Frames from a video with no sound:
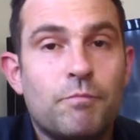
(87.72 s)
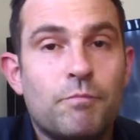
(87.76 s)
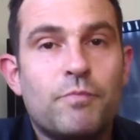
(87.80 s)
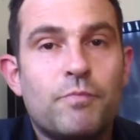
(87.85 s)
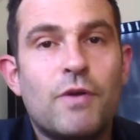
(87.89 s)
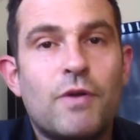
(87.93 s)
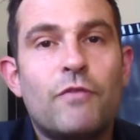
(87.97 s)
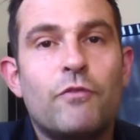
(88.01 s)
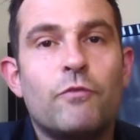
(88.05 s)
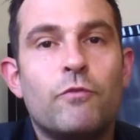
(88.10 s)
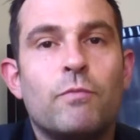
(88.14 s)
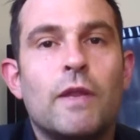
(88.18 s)

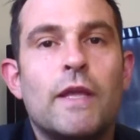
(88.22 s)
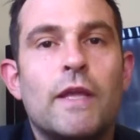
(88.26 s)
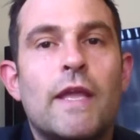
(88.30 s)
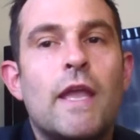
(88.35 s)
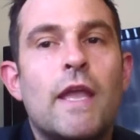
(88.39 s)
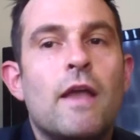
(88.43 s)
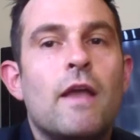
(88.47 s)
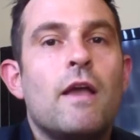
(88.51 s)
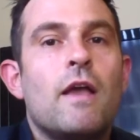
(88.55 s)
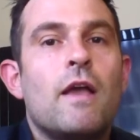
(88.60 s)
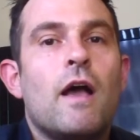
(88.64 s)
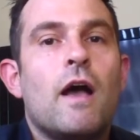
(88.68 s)

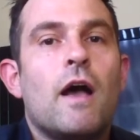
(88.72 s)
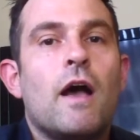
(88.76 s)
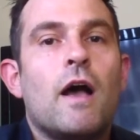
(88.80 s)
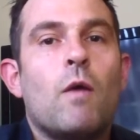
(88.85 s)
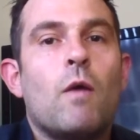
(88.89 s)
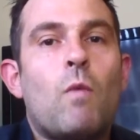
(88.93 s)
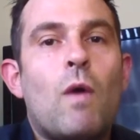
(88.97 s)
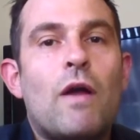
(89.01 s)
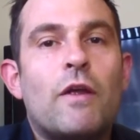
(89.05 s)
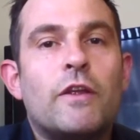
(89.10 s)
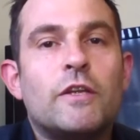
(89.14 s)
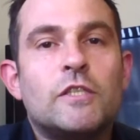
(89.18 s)
preferably
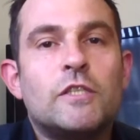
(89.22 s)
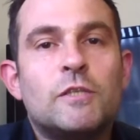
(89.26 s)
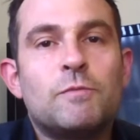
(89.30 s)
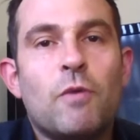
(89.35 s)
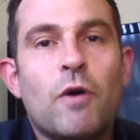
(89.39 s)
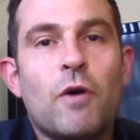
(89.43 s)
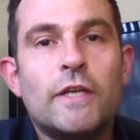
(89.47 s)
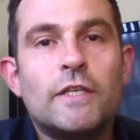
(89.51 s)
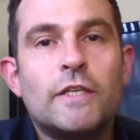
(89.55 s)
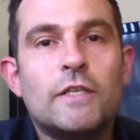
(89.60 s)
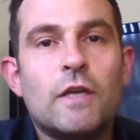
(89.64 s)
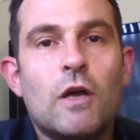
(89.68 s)
where it
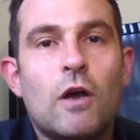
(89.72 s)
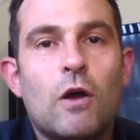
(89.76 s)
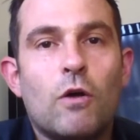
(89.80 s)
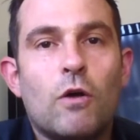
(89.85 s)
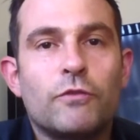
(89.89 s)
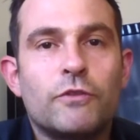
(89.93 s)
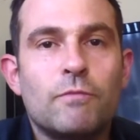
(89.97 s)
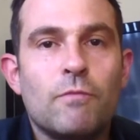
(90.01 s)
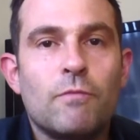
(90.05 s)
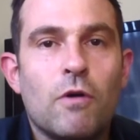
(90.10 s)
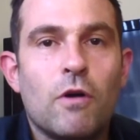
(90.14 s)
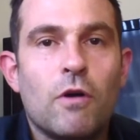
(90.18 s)
spiked
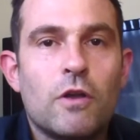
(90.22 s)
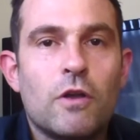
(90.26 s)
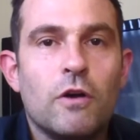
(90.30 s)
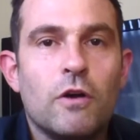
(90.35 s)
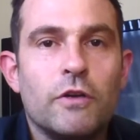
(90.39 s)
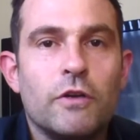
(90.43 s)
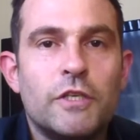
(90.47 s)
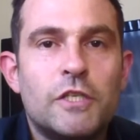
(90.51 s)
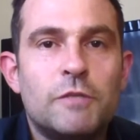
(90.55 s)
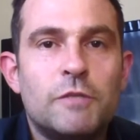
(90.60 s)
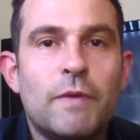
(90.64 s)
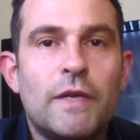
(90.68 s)
after Mark
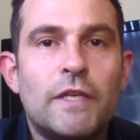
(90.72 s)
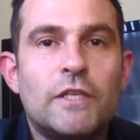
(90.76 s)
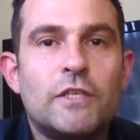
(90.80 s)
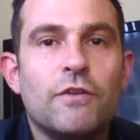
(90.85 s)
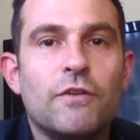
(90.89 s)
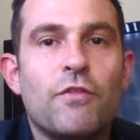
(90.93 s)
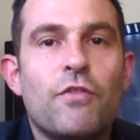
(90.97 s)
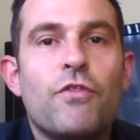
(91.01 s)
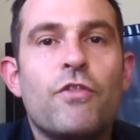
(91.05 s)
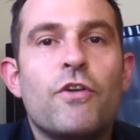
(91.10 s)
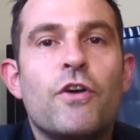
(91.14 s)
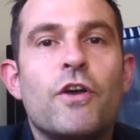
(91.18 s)
Carney's speech
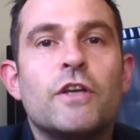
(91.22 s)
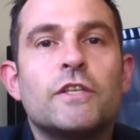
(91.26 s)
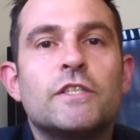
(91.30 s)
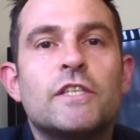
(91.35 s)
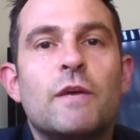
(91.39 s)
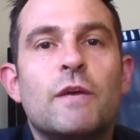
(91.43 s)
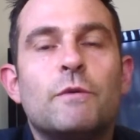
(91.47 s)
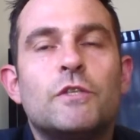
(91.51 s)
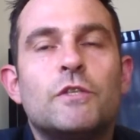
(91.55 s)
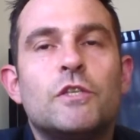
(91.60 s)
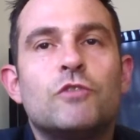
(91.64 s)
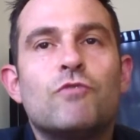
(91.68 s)
on
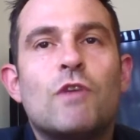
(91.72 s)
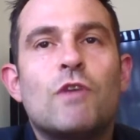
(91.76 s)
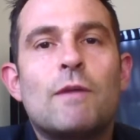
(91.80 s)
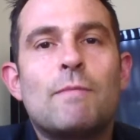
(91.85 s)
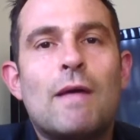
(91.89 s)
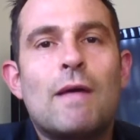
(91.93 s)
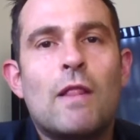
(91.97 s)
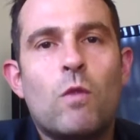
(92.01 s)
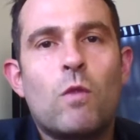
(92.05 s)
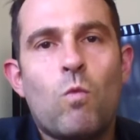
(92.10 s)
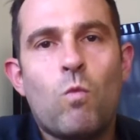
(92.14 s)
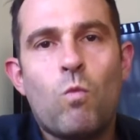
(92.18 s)
Thursday, which is around
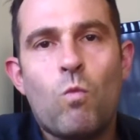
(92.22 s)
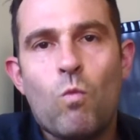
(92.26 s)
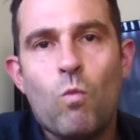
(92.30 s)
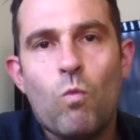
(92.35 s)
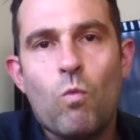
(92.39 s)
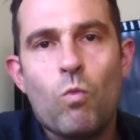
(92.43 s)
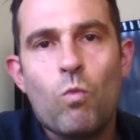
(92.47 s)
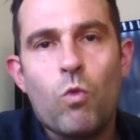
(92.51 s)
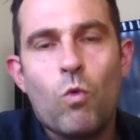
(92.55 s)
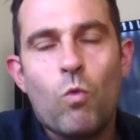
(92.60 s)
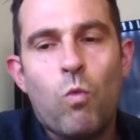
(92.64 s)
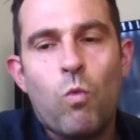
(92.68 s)
about the
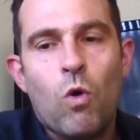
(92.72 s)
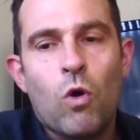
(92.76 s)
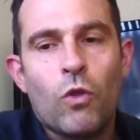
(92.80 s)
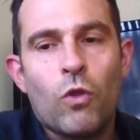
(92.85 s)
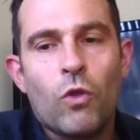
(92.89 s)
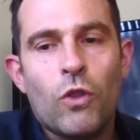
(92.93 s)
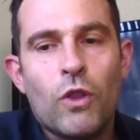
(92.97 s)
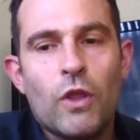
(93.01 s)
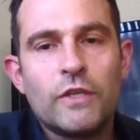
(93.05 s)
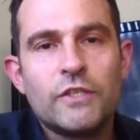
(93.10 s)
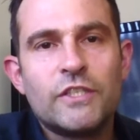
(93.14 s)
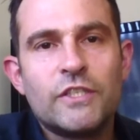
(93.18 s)

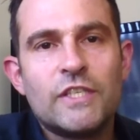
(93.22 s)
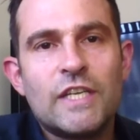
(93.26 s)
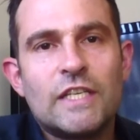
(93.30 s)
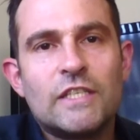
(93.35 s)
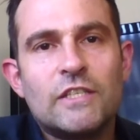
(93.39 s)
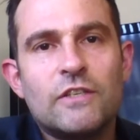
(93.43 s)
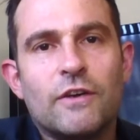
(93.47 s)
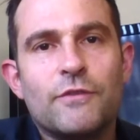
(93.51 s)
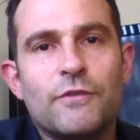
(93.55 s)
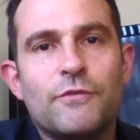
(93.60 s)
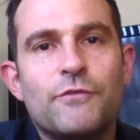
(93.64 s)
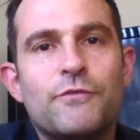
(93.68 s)

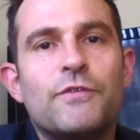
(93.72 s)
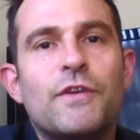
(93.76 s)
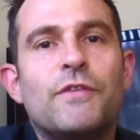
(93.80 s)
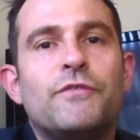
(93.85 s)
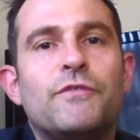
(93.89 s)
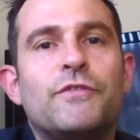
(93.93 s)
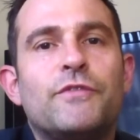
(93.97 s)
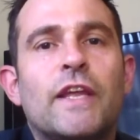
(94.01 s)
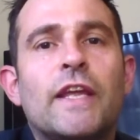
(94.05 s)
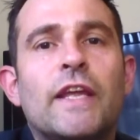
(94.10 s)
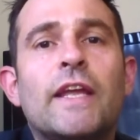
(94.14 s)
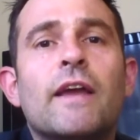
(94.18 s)

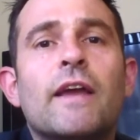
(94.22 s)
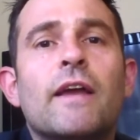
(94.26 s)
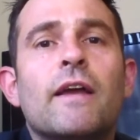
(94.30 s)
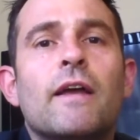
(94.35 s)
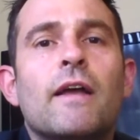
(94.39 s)
169.50.